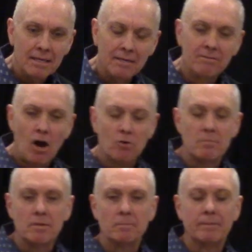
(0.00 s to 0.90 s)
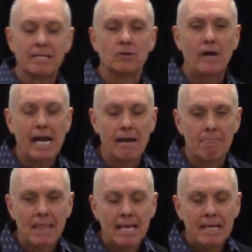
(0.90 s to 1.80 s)
if y'all remember Billy
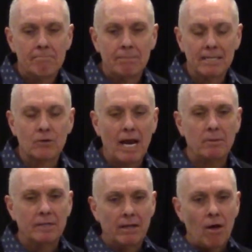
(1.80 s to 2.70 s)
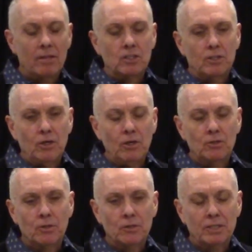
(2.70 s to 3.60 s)
Graham, Billy Graham did all these
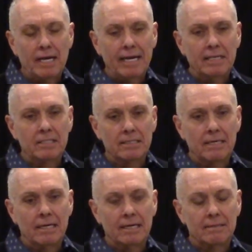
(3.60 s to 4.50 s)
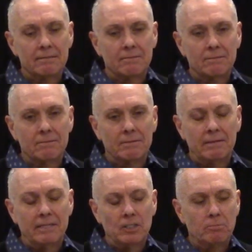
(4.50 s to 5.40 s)
huge crusades uh,
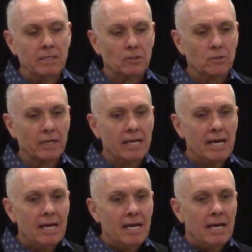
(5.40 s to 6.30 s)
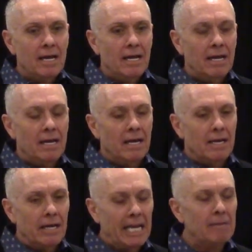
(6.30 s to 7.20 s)
in his ministry.
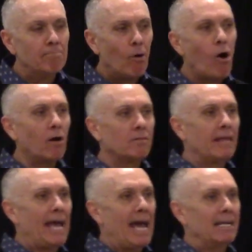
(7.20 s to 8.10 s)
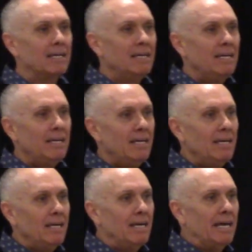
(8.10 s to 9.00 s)
He borrowed that,
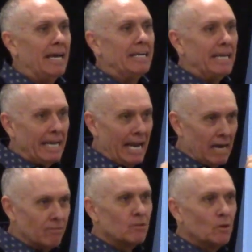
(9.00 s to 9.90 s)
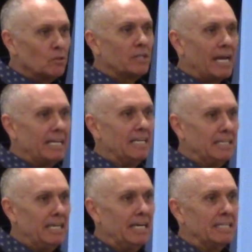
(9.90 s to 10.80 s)
and every crusade he
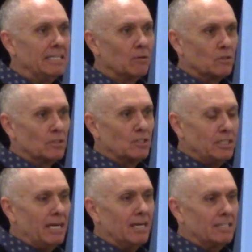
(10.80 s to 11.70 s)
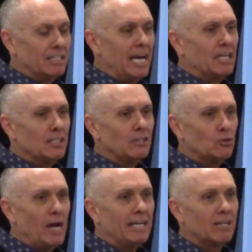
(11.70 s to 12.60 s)
did, there was a section
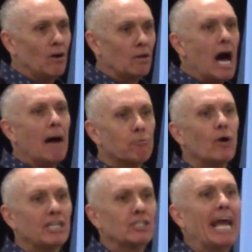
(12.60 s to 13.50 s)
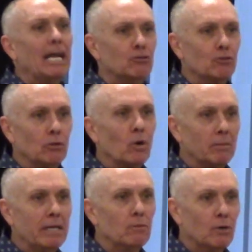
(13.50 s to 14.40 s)
training called Operation Andrew. What it
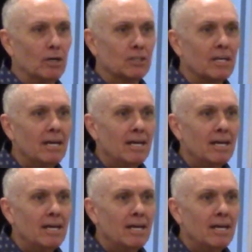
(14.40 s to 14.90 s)
meant was,